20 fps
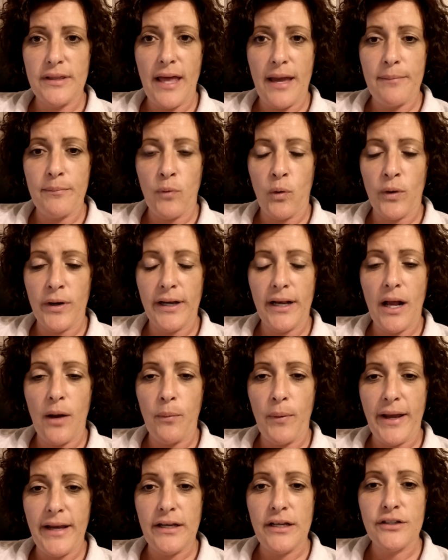that morning I
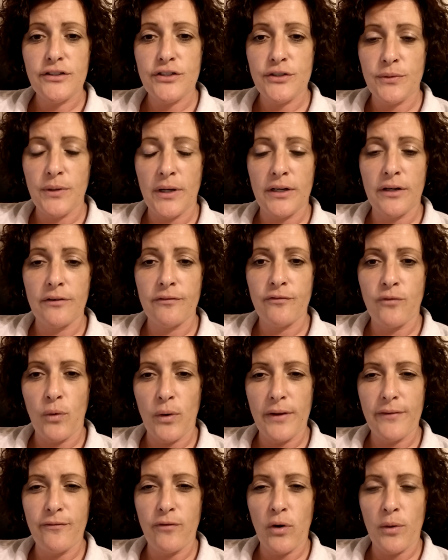weighed
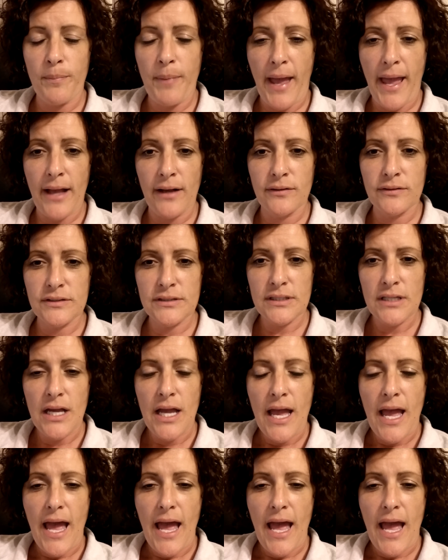244 pounds.